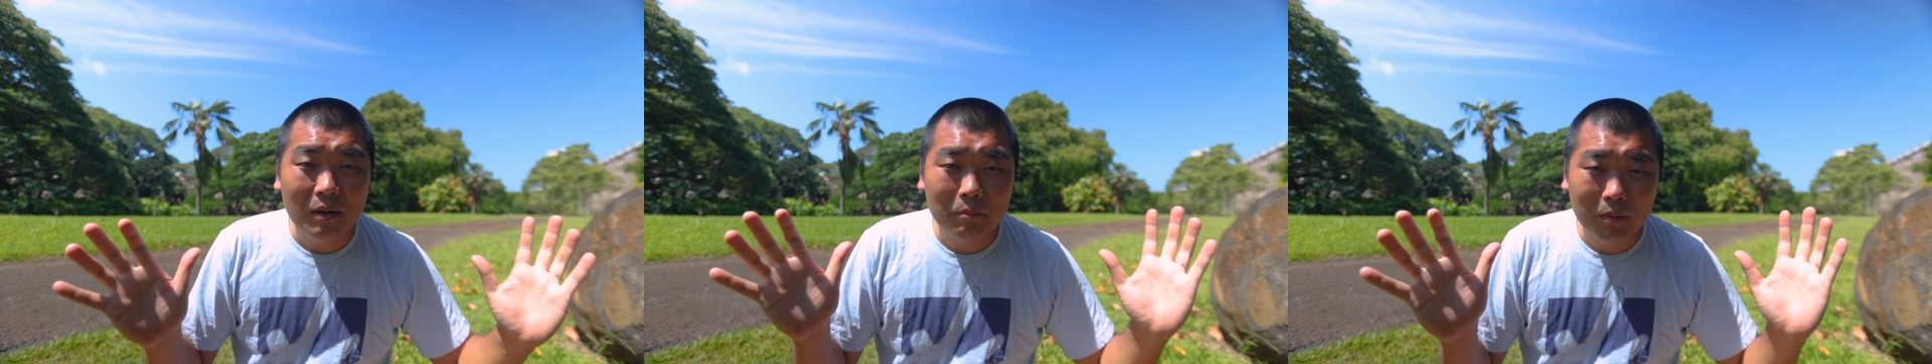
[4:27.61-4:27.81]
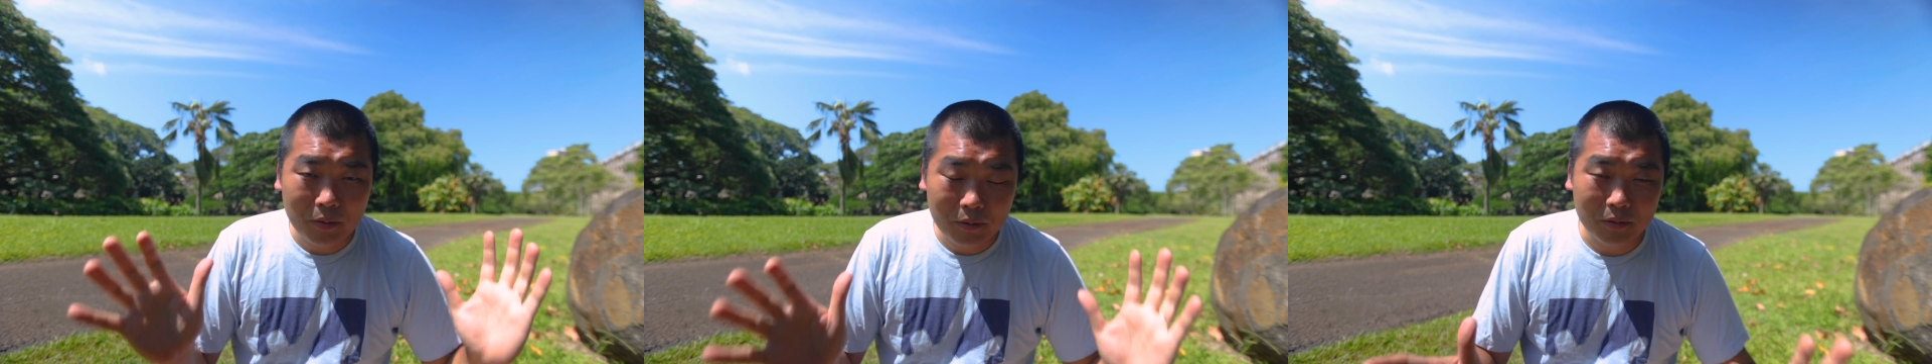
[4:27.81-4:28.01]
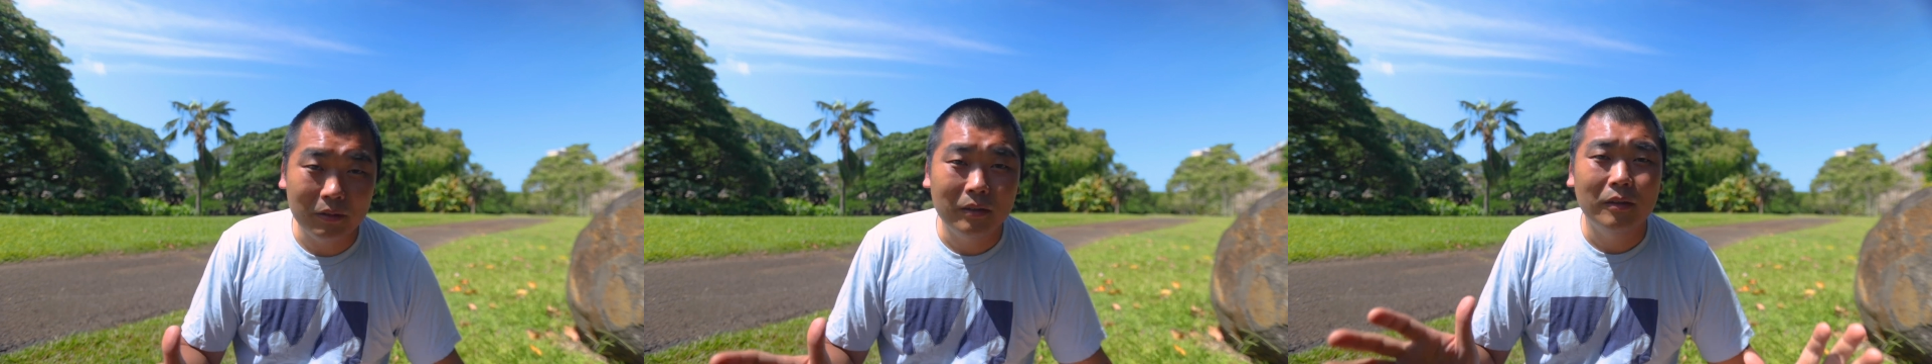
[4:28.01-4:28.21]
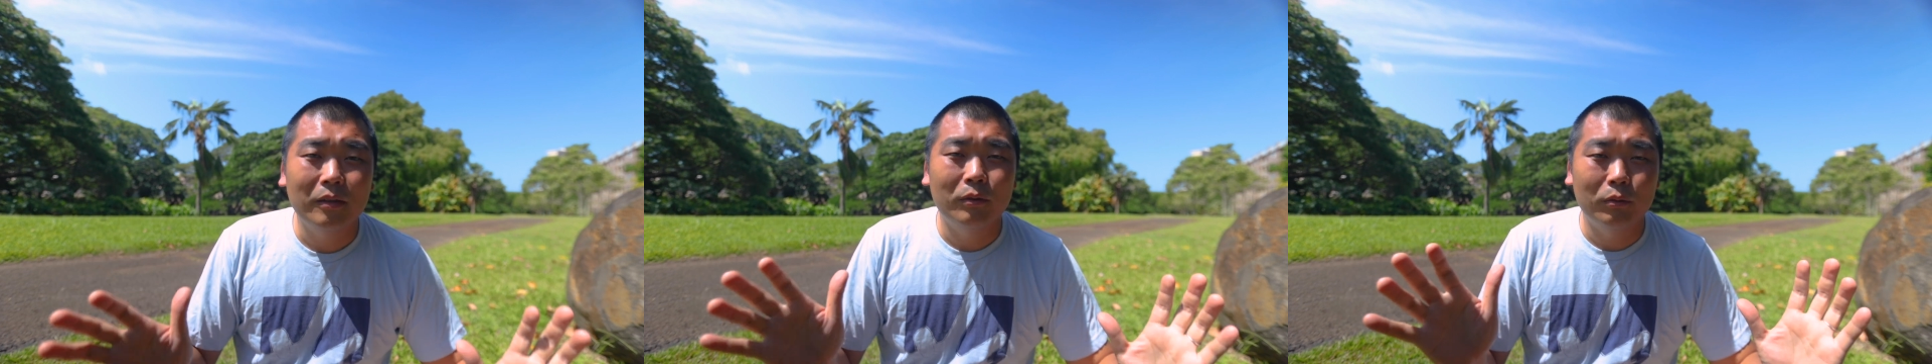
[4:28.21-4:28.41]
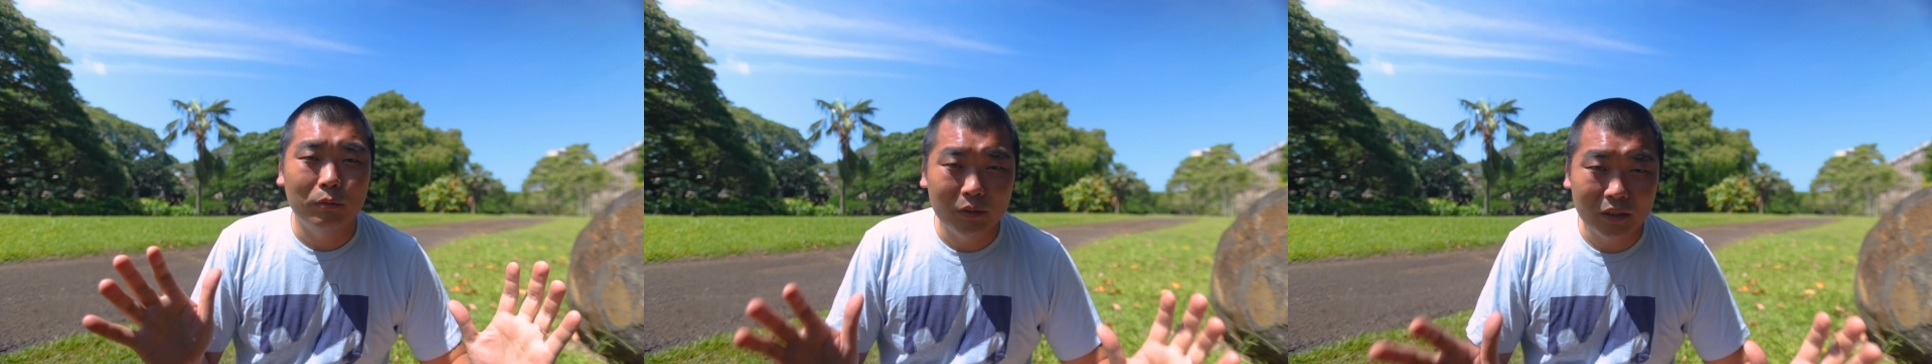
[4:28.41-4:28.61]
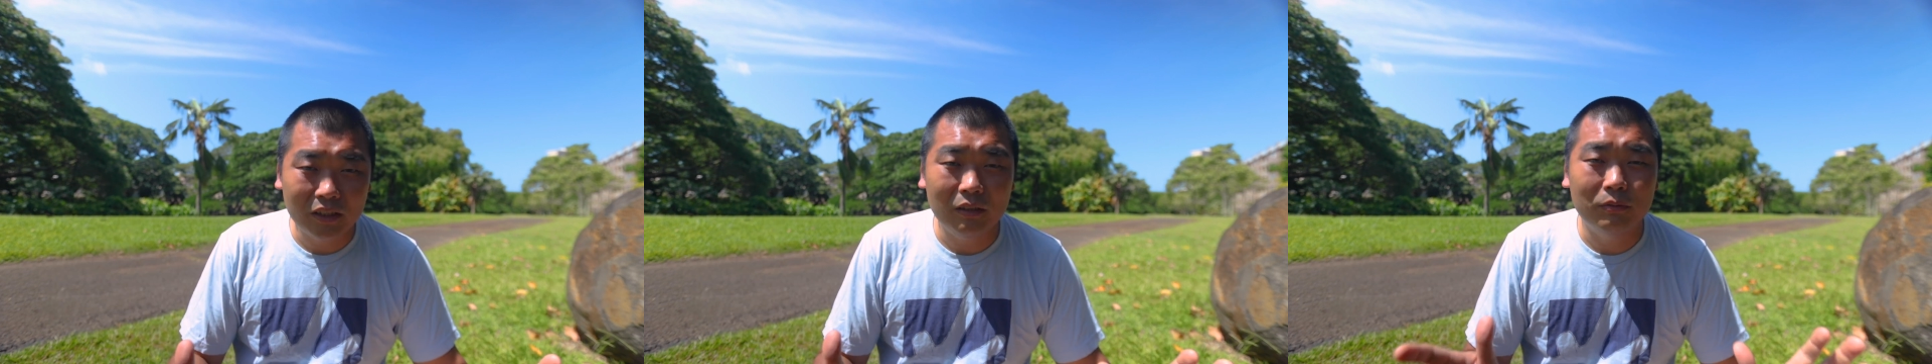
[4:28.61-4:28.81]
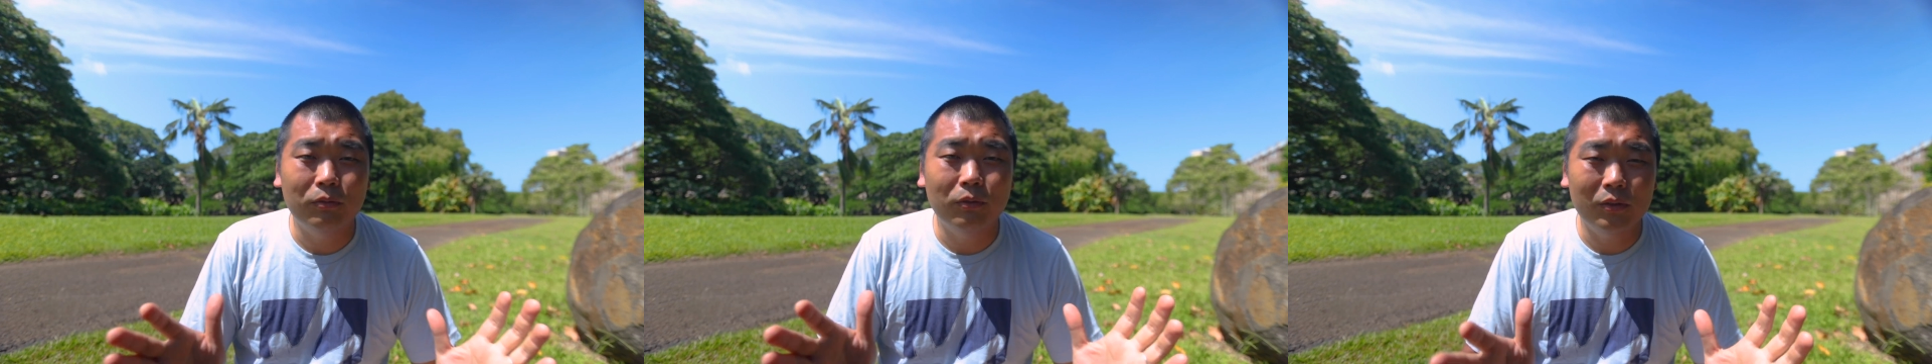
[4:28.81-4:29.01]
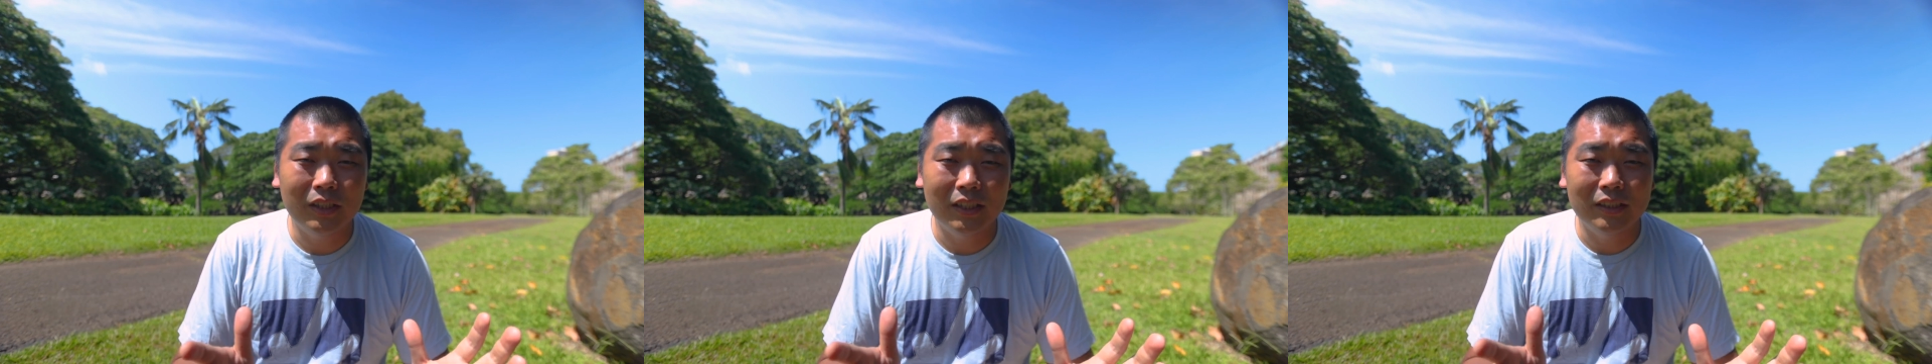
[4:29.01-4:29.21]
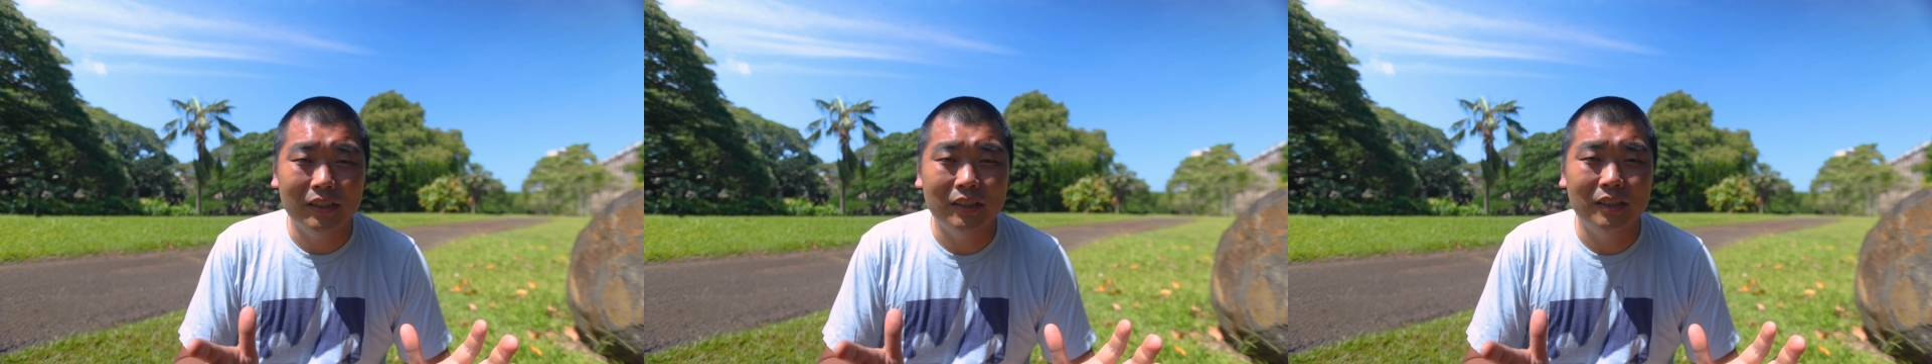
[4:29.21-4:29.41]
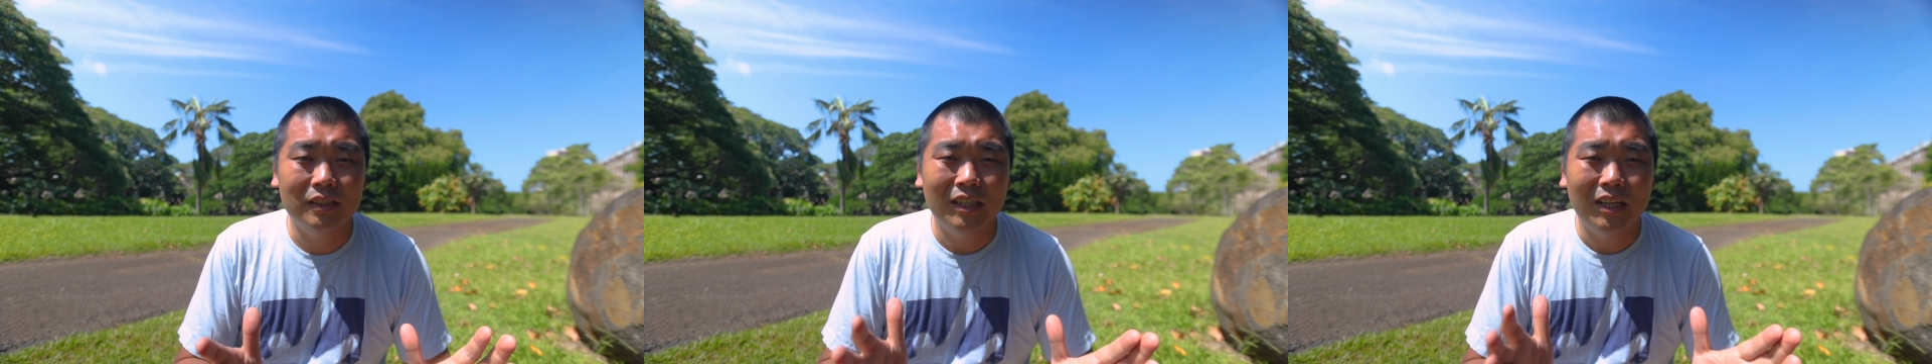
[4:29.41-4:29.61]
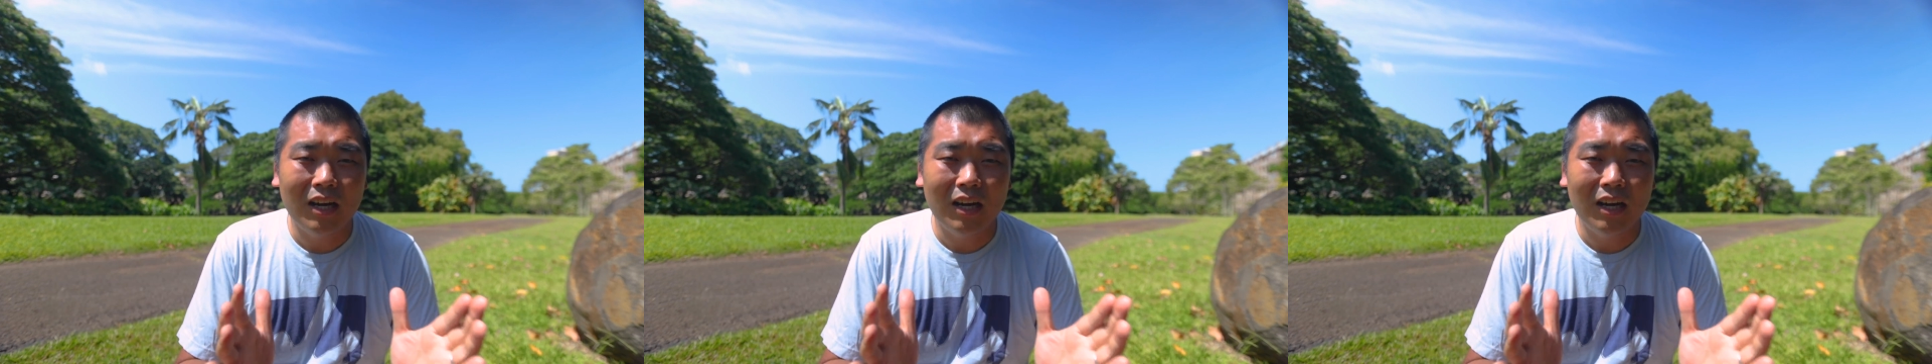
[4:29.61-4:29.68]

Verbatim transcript: but really focus